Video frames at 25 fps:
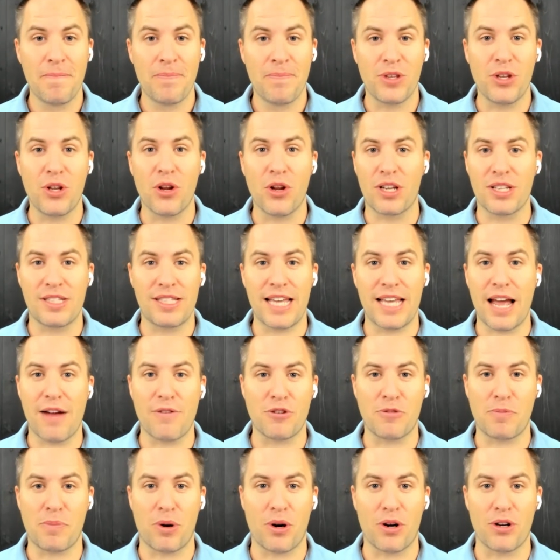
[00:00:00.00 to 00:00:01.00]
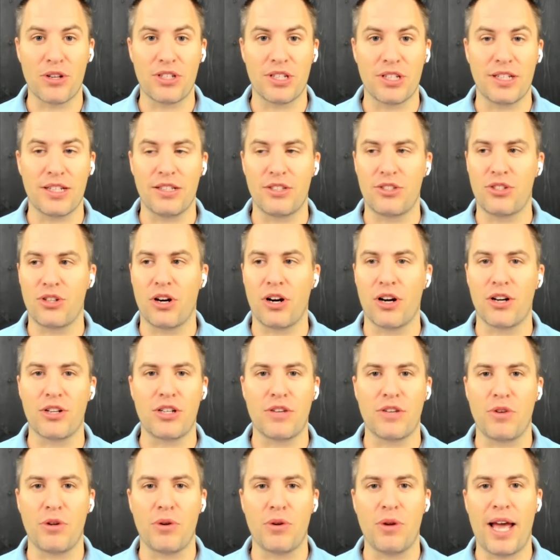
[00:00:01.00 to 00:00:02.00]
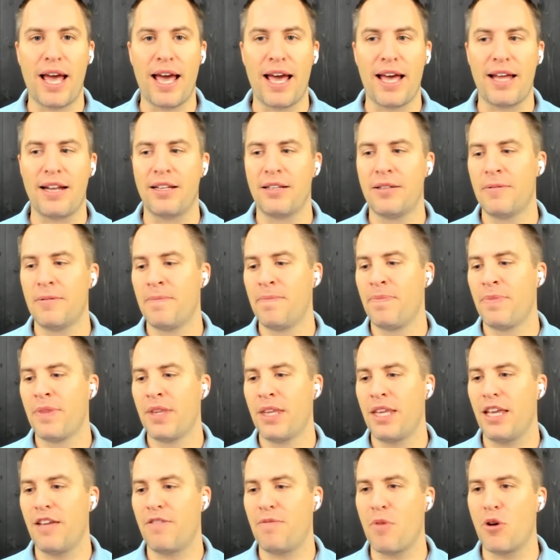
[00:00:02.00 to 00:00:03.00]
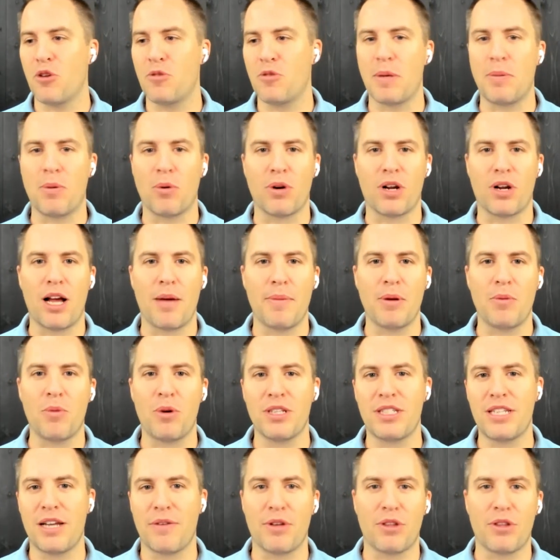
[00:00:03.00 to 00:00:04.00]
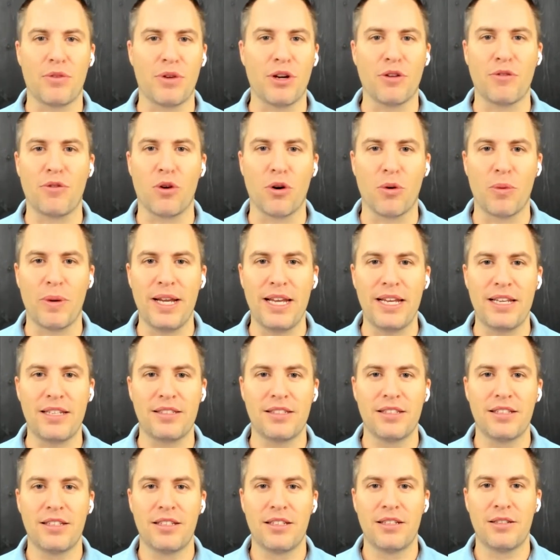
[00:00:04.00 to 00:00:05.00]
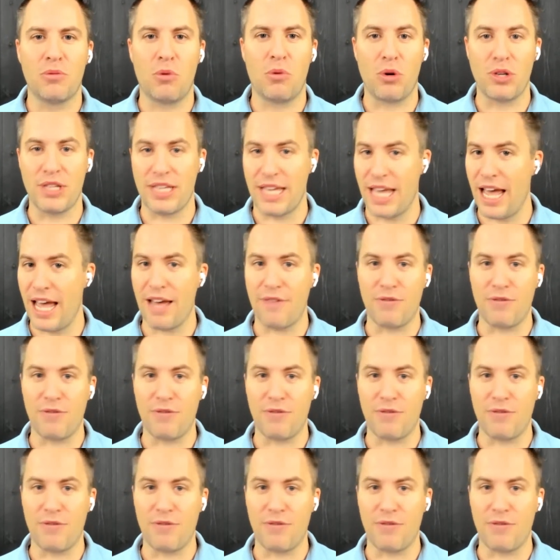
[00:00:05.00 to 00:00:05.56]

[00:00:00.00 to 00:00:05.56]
because the average person church, if most people were coming once every 3 or 4 weeks, well, yeah,